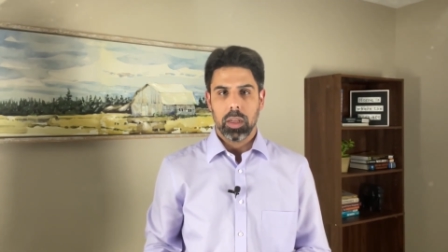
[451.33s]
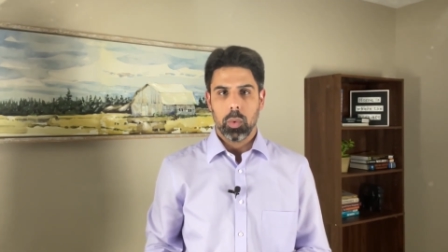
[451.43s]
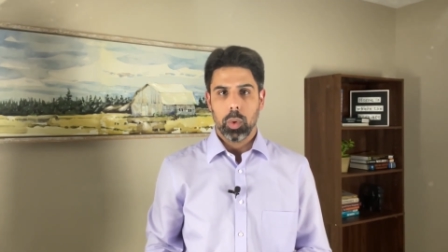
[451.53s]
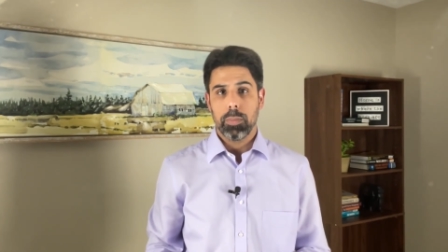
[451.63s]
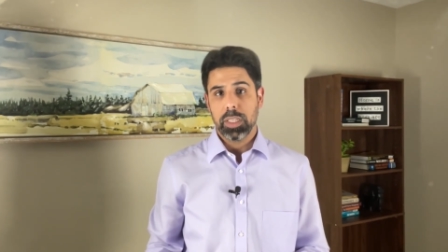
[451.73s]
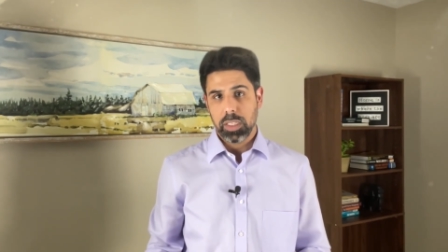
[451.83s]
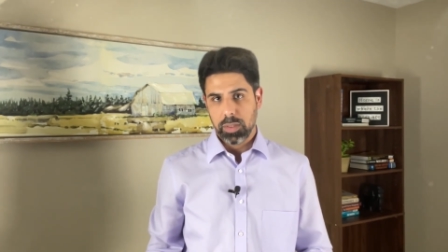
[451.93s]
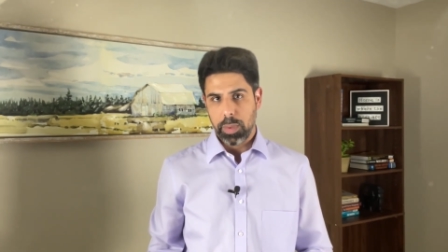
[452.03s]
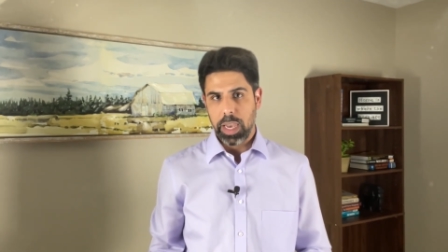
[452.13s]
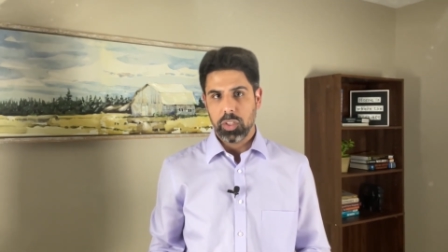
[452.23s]
with business
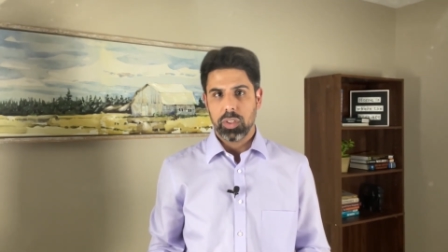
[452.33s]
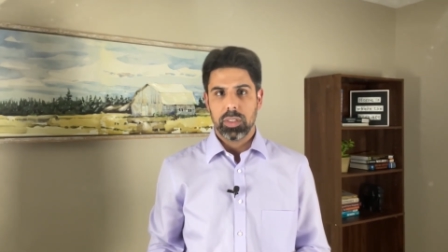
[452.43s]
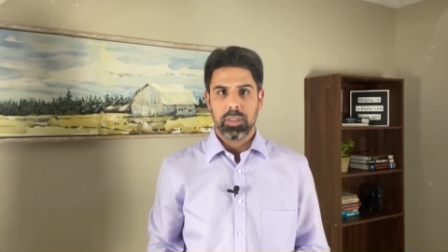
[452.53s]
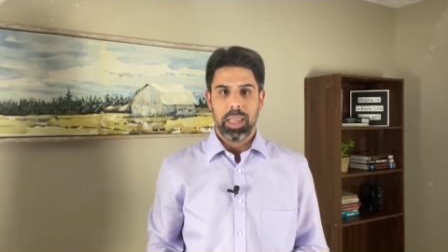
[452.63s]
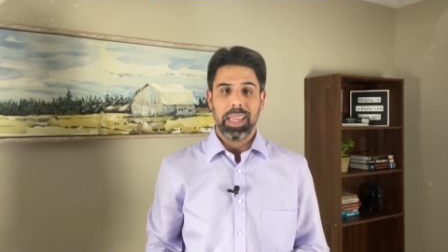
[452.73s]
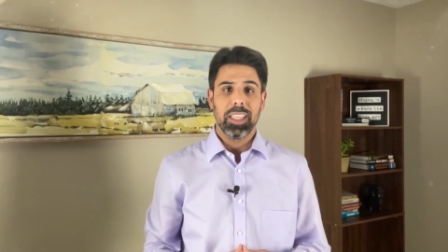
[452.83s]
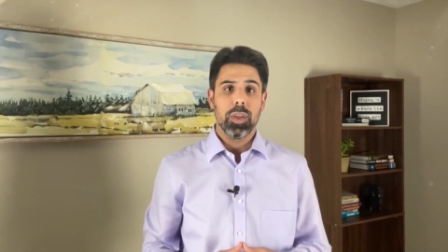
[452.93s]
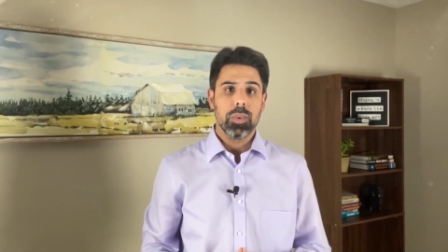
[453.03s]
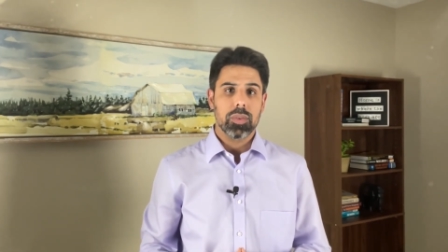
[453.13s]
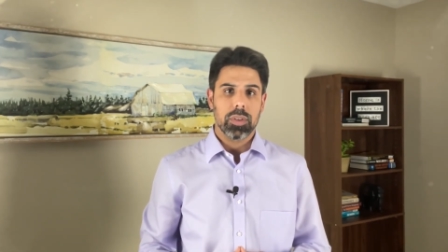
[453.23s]
managers and
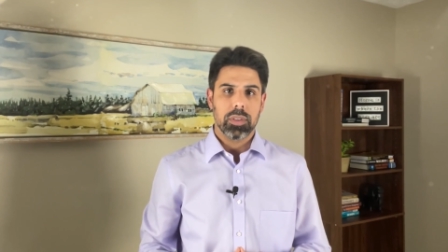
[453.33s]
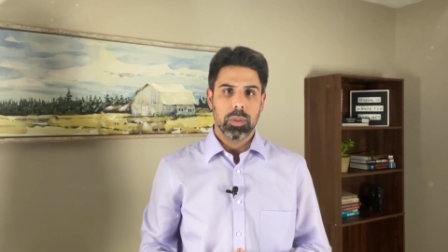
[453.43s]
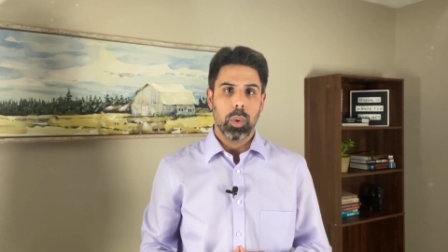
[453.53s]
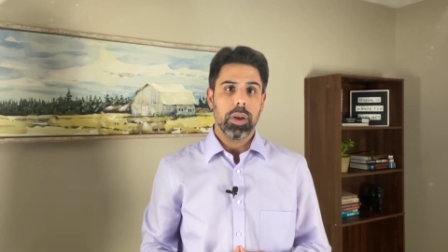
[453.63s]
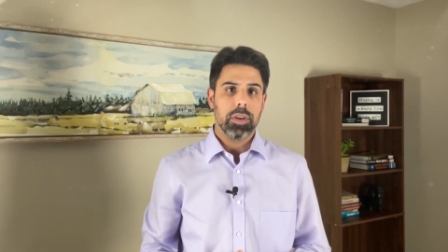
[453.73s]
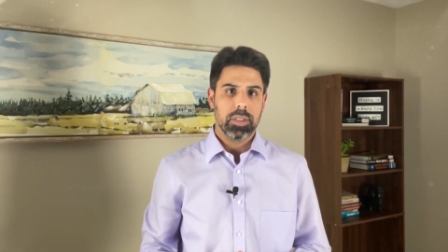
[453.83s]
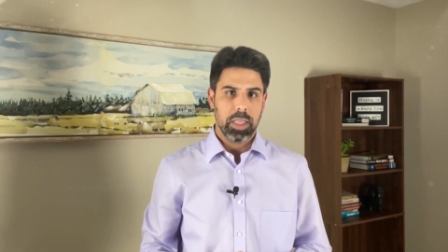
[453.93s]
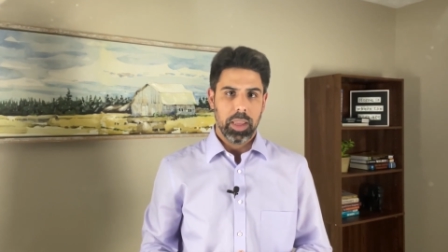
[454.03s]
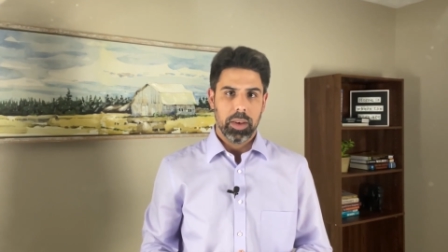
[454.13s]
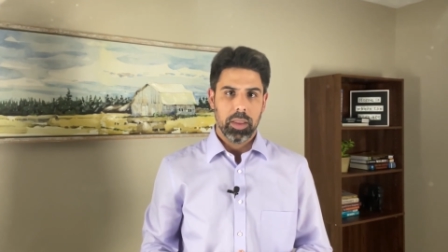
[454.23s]
users to
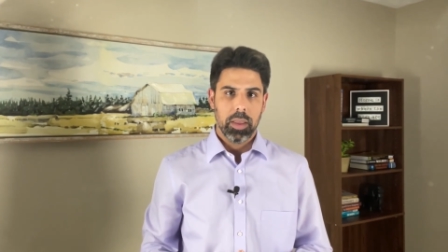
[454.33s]
understand